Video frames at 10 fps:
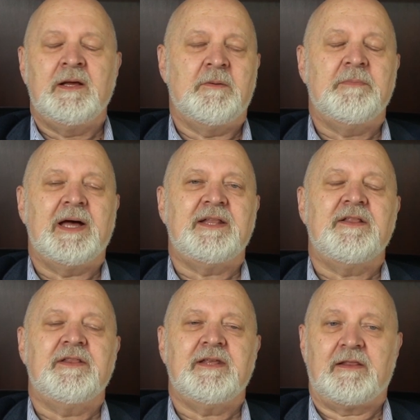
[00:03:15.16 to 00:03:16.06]

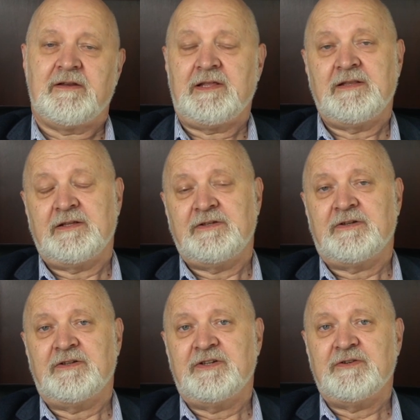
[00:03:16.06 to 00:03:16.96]
But the other thing that you
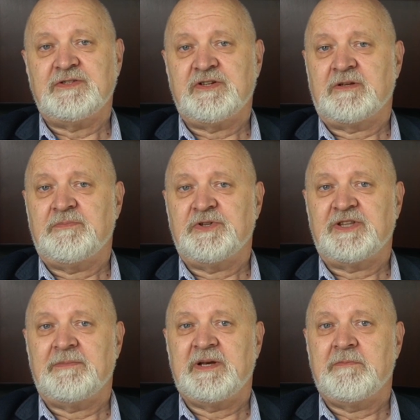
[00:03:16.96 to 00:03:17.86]
can do is you can put
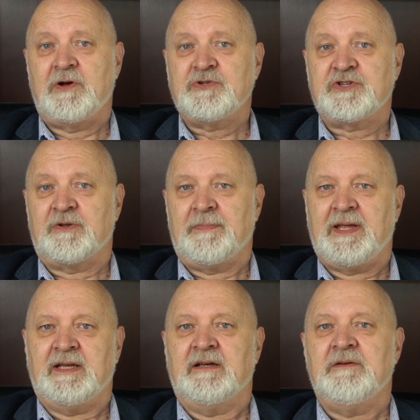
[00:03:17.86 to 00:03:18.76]
them in emotional
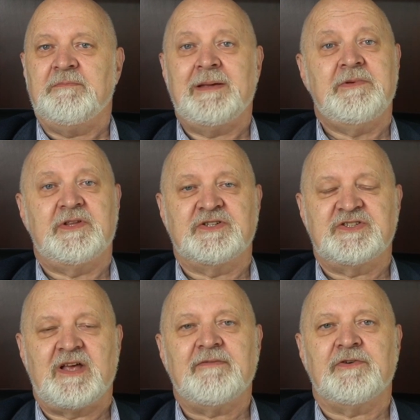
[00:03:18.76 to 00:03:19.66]
pain. Maybe they're
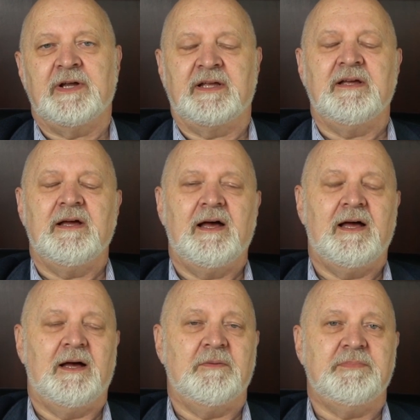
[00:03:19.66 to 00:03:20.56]
suffering
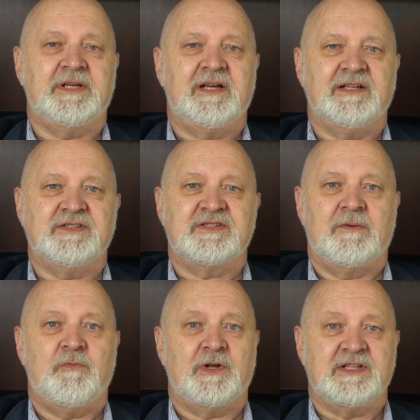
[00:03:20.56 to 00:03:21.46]
because
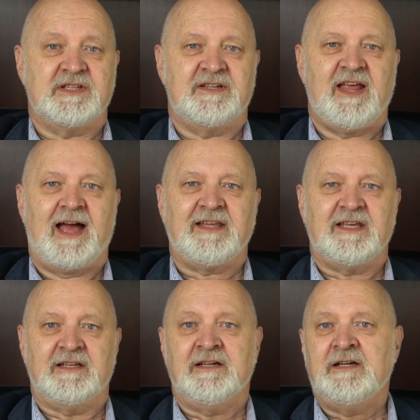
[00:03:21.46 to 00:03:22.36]
someone is
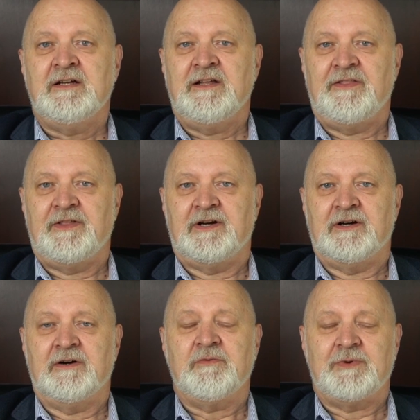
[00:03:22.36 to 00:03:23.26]
attacking
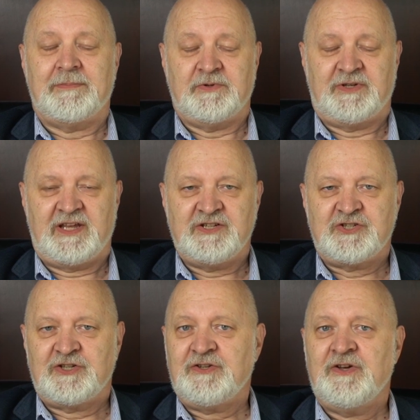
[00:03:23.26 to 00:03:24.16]
their
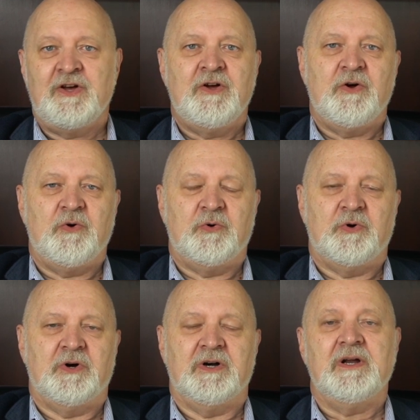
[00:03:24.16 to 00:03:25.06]
reputation,
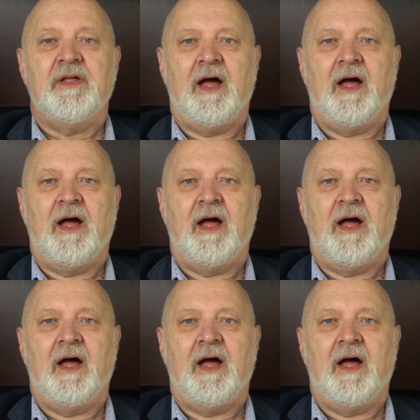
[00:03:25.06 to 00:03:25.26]
or